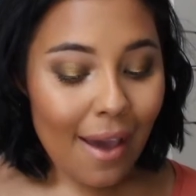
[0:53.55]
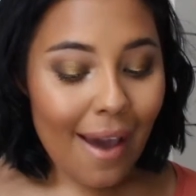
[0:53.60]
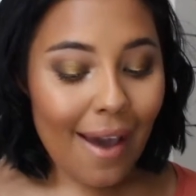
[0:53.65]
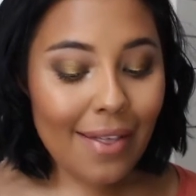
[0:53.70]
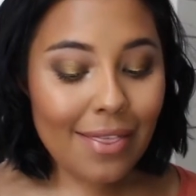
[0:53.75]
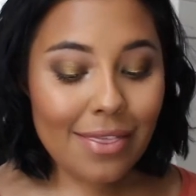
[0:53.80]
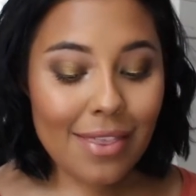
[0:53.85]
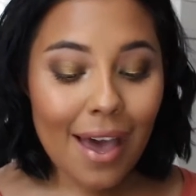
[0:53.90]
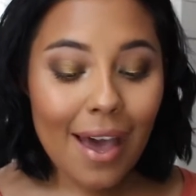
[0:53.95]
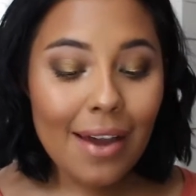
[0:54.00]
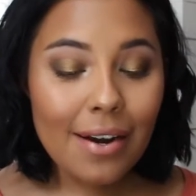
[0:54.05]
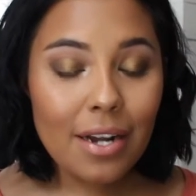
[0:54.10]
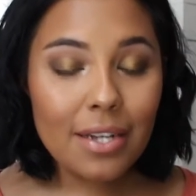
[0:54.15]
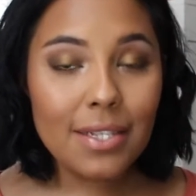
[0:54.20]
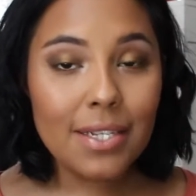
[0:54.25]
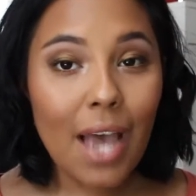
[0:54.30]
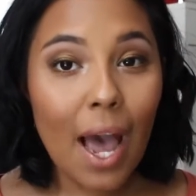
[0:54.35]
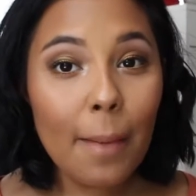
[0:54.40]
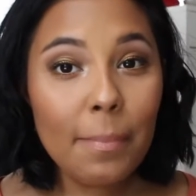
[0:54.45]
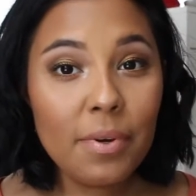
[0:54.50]
And then
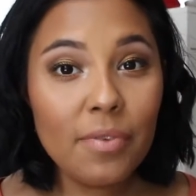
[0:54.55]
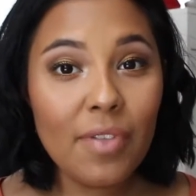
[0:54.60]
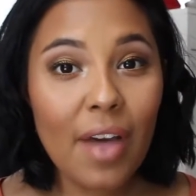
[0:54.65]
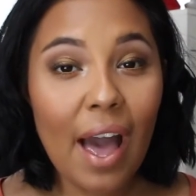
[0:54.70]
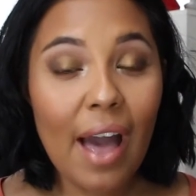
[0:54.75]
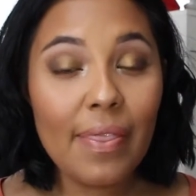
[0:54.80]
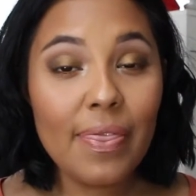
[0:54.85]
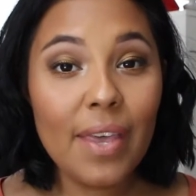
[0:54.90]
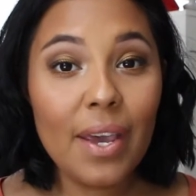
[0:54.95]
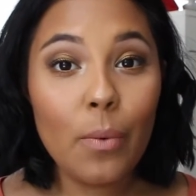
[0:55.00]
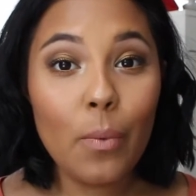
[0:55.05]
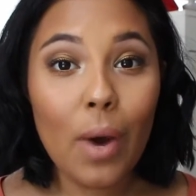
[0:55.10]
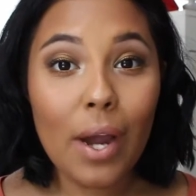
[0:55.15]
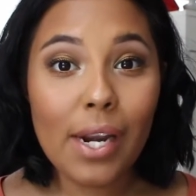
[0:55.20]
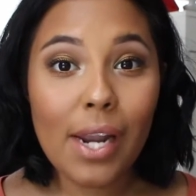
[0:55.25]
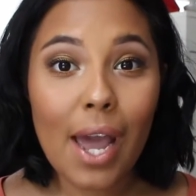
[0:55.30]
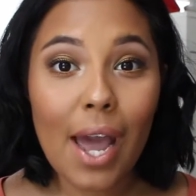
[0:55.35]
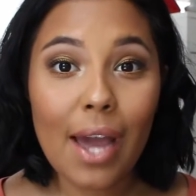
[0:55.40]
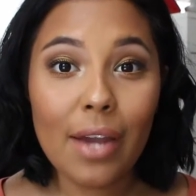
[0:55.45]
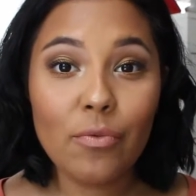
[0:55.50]
on top of that, they
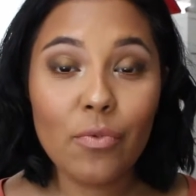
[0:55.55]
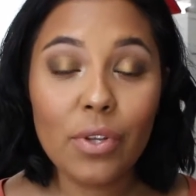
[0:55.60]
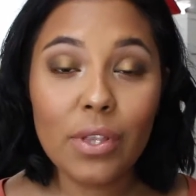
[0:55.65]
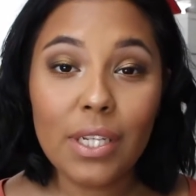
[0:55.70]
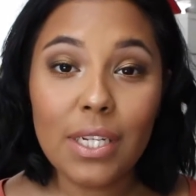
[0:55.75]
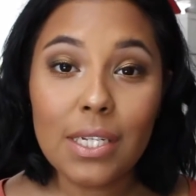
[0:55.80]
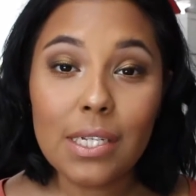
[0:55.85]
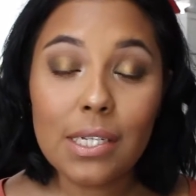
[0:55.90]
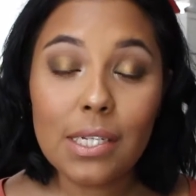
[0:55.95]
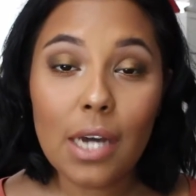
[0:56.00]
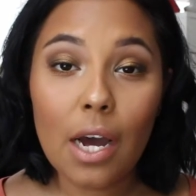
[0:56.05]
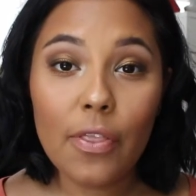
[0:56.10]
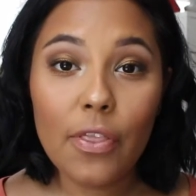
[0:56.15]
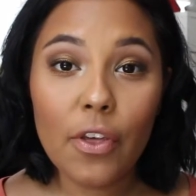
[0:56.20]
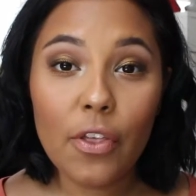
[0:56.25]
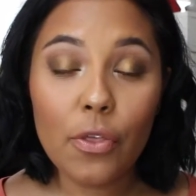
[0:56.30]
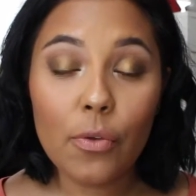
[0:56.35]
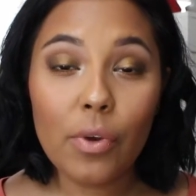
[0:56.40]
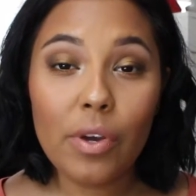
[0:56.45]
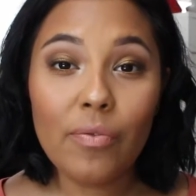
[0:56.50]
went and released
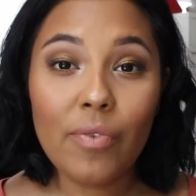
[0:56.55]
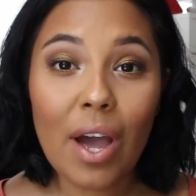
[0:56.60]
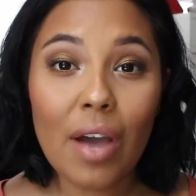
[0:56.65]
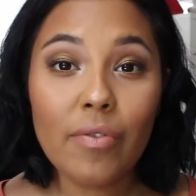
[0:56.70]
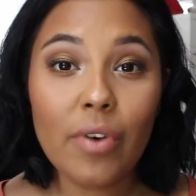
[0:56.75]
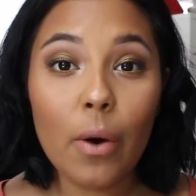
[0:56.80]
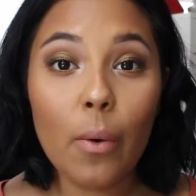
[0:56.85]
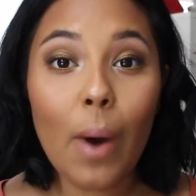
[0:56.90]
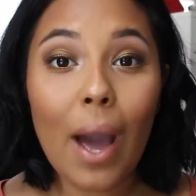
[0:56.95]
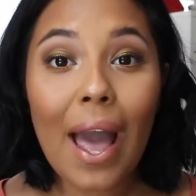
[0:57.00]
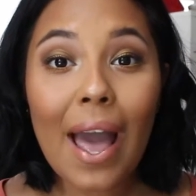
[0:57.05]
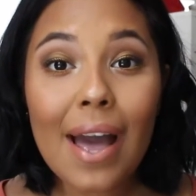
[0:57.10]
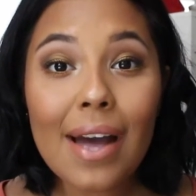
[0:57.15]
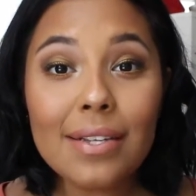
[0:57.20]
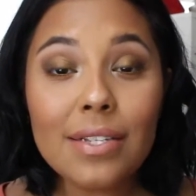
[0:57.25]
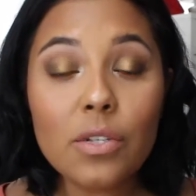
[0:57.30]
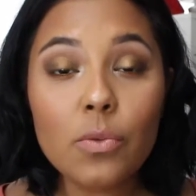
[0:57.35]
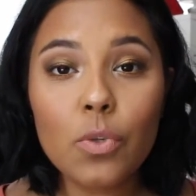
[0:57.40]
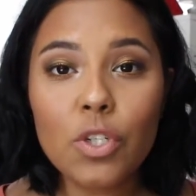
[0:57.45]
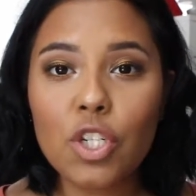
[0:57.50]
the
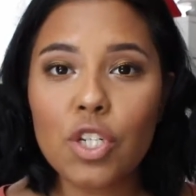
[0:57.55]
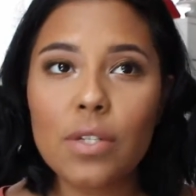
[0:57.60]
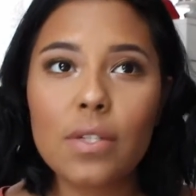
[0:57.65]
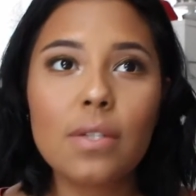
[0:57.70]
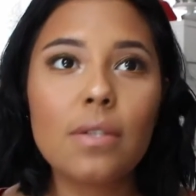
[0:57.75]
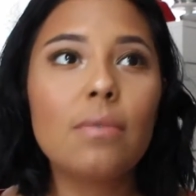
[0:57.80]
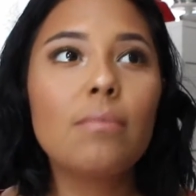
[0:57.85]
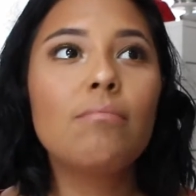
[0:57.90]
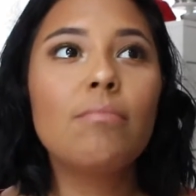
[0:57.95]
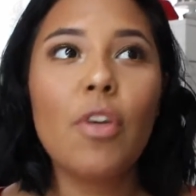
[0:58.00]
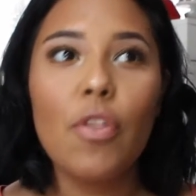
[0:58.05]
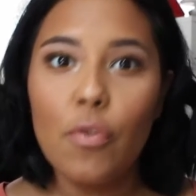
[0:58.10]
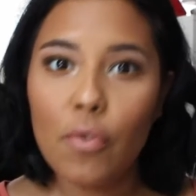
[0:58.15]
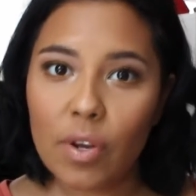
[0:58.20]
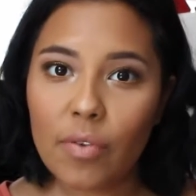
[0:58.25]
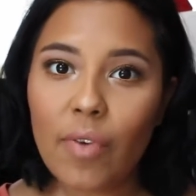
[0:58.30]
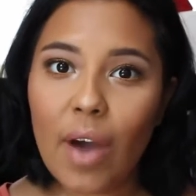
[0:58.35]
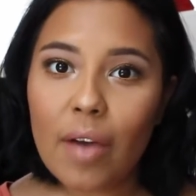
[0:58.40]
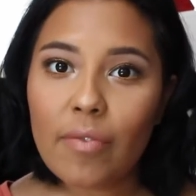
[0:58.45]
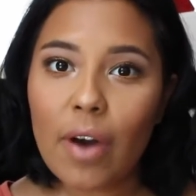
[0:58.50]
350S, which is the
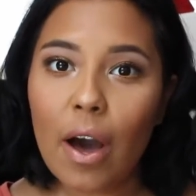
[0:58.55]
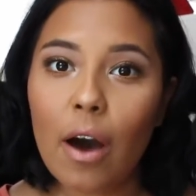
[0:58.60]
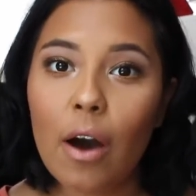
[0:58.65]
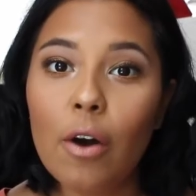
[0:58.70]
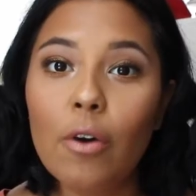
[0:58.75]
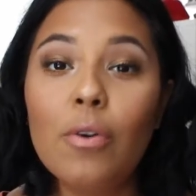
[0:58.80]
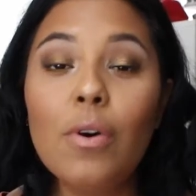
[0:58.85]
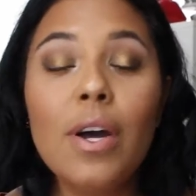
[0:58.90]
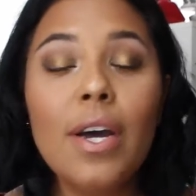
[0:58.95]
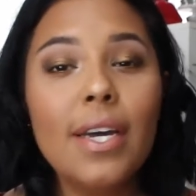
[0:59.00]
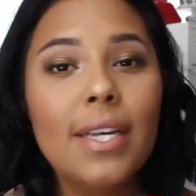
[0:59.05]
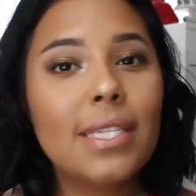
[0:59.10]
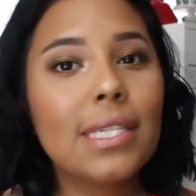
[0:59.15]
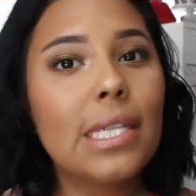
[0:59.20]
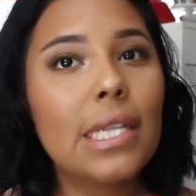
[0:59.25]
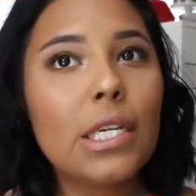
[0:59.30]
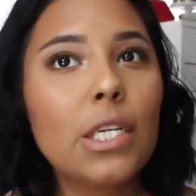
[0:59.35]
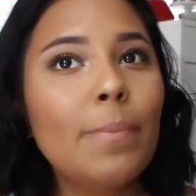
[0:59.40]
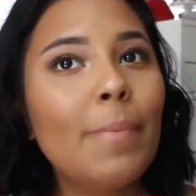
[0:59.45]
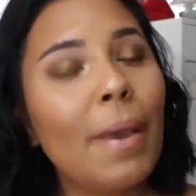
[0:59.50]
350
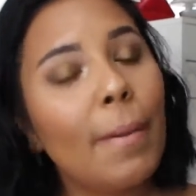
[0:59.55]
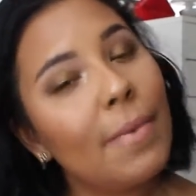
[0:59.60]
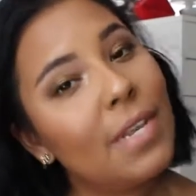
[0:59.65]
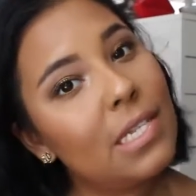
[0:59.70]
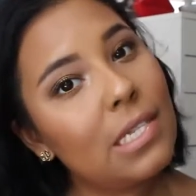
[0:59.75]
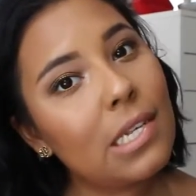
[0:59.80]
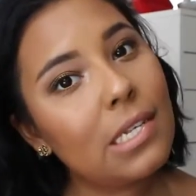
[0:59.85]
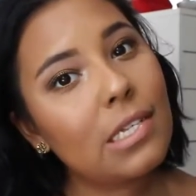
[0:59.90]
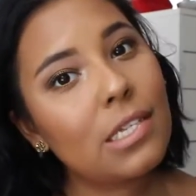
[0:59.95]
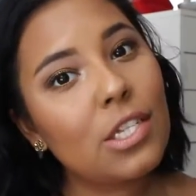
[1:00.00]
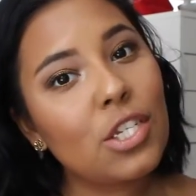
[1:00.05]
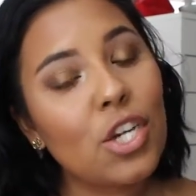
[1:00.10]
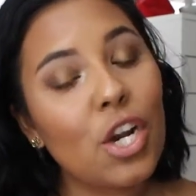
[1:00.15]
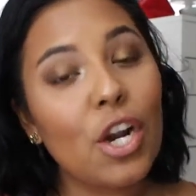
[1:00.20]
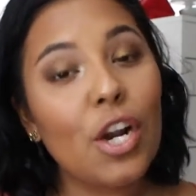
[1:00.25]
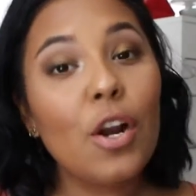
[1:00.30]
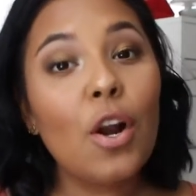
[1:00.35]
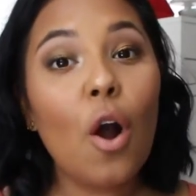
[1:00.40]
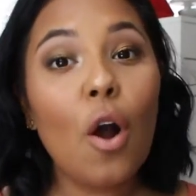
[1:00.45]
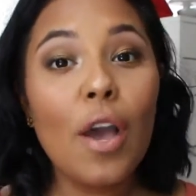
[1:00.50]
Little Baby
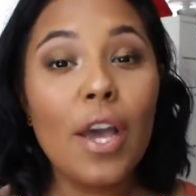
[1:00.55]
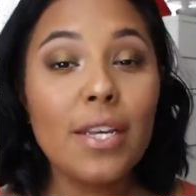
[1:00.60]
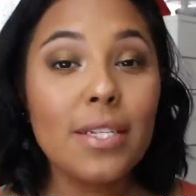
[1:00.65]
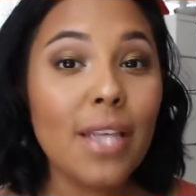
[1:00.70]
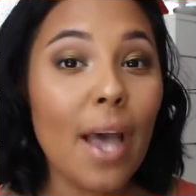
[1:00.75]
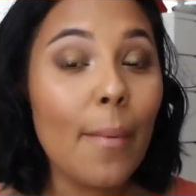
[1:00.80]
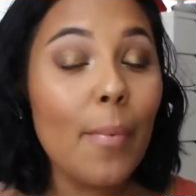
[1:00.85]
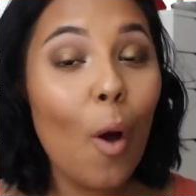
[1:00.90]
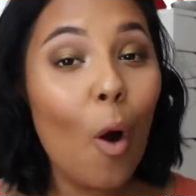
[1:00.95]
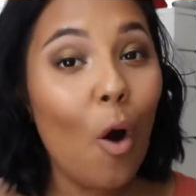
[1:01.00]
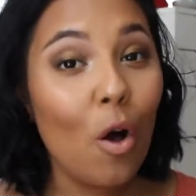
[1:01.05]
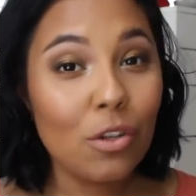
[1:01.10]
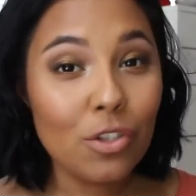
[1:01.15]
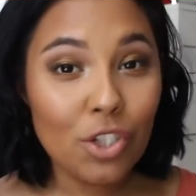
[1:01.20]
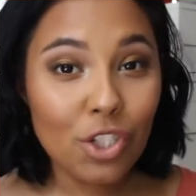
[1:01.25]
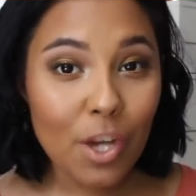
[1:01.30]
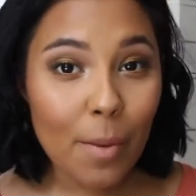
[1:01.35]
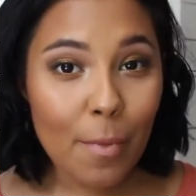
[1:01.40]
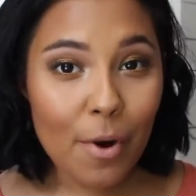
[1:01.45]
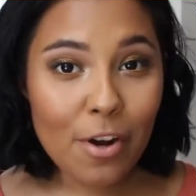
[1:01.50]
Sister, except all
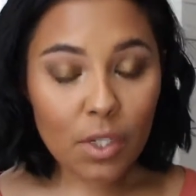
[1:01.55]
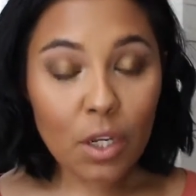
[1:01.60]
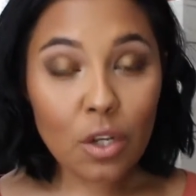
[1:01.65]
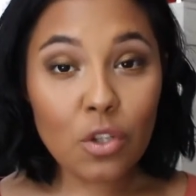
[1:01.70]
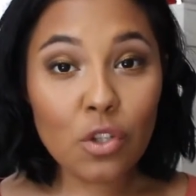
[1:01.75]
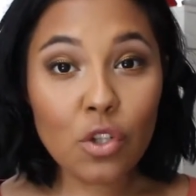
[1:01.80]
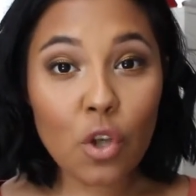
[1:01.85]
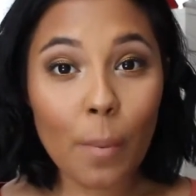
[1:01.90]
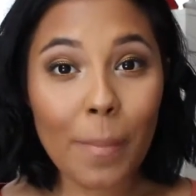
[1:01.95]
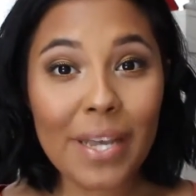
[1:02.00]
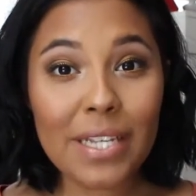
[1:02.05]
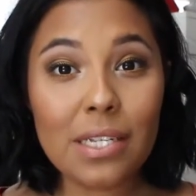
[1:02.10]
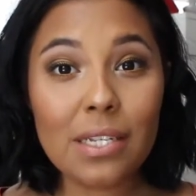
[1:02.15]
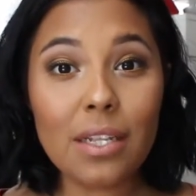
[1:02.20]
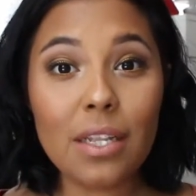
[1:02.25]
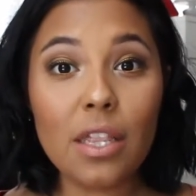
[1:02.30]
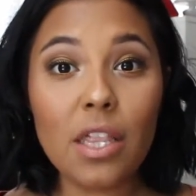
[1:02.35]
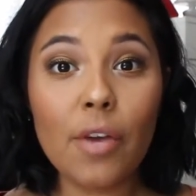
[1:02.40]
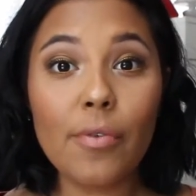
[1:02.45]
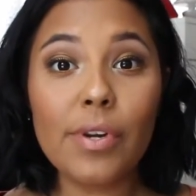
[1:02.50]
shimmer. So
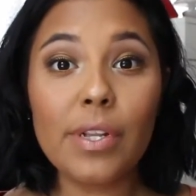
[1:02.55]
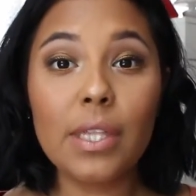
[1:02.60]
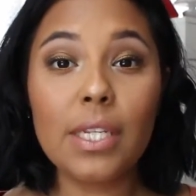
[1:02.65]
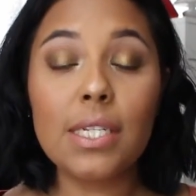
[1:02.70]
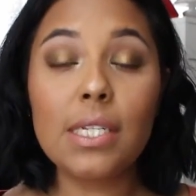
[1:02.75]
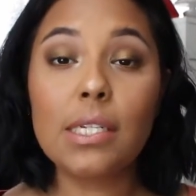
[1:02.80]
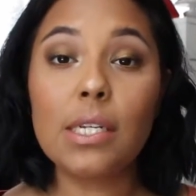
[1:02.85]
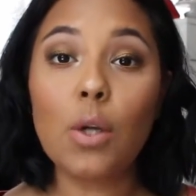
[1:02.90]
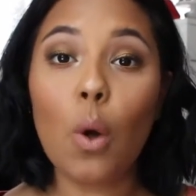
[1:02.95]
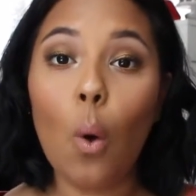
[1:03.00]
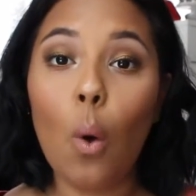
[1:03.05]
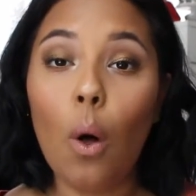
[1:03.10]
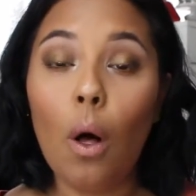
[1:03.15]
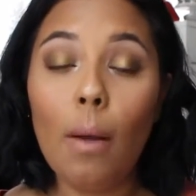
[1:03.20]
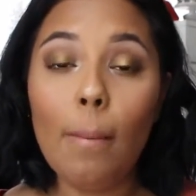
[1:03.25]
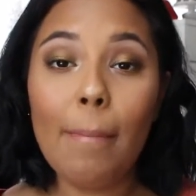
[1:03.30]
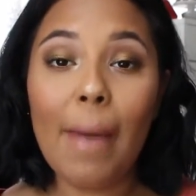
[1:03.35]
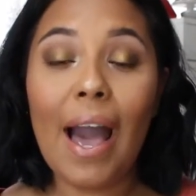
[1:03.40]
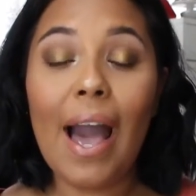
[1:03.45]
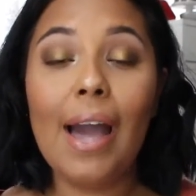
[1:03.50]
basically they released an
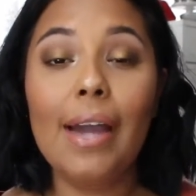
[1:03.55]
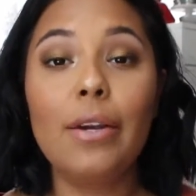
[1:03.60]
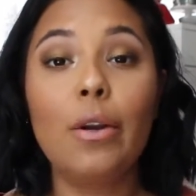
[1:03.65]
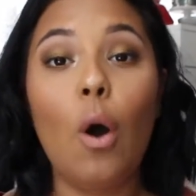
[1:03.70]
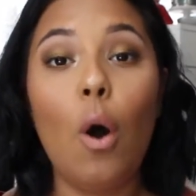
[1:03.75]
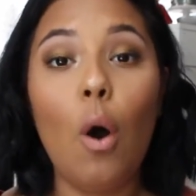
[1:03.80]
all matte and